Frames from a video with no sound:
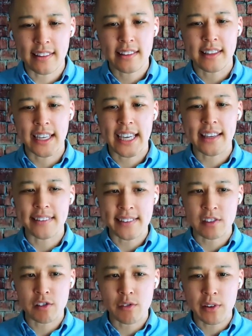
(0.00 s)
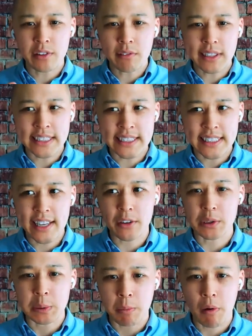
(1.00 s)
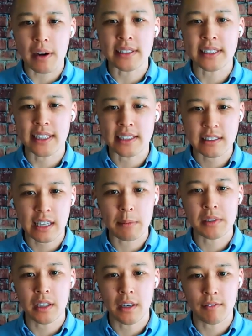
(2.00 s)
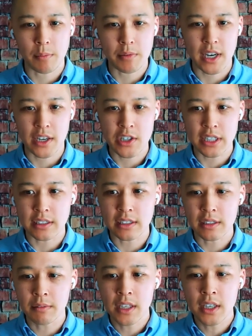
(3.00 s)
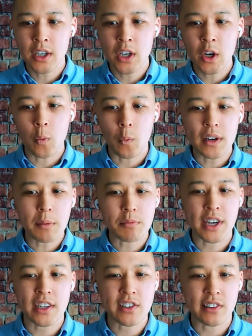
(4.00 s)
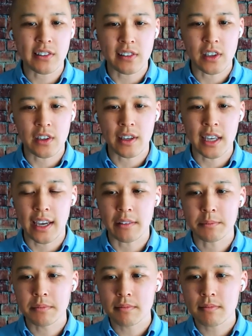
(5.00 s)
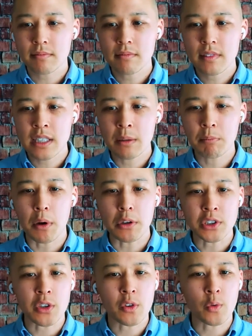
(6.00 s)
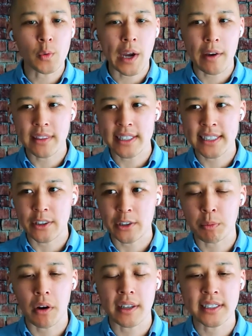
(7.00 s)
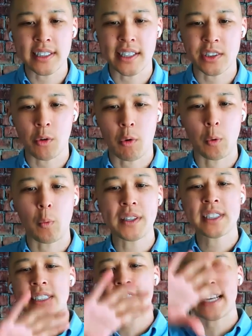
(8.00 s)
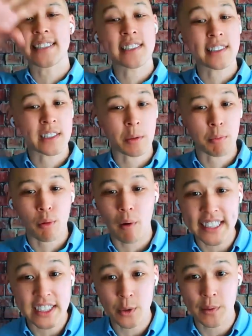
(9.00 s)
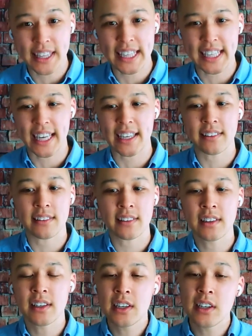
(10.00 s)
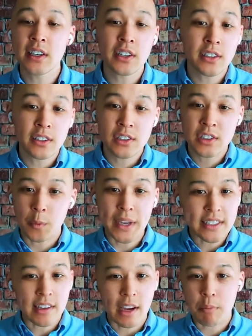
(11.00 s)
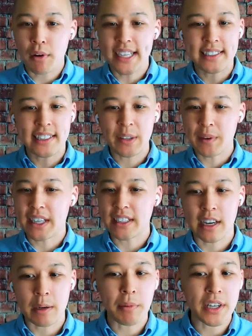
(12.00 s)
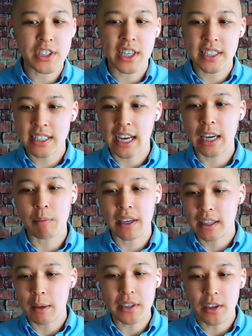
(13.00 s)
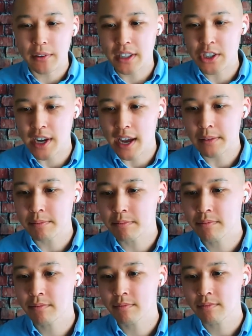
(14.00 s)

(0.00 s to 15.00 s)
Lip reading: And again, this is strictly sales process types of objections. What objections do you get most throughout the sales process, or what tends to surprise you at the end? So we could talk pricing, we could talk budget, timing. Let me know in the chat.